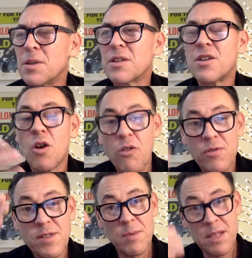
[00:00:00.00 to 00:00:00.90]
the golf,
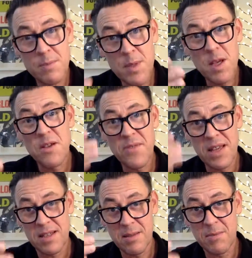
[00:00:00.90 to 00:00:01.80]
somebody
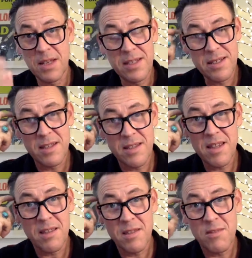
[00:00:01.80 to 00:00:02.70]
observing something, it's
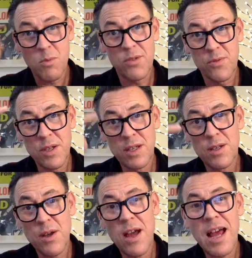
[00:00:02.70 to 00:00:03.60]
the wonderful thing you
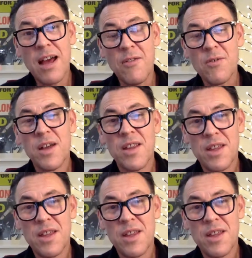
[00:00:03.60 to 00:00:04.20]
don't have,